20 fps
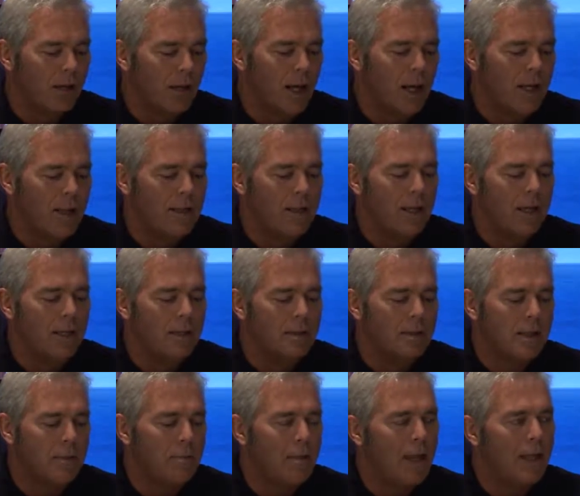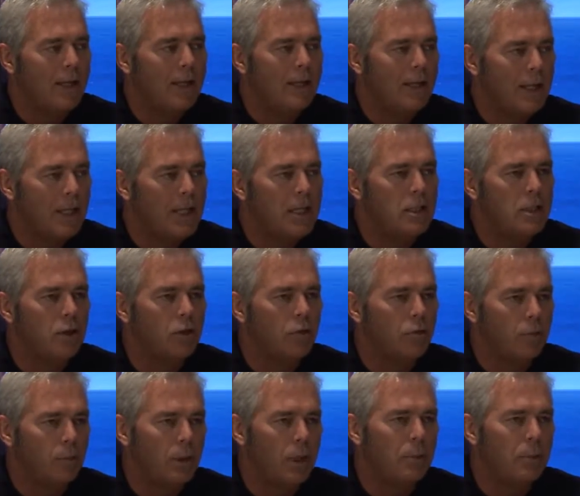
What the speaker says: a lot of things that make it easier for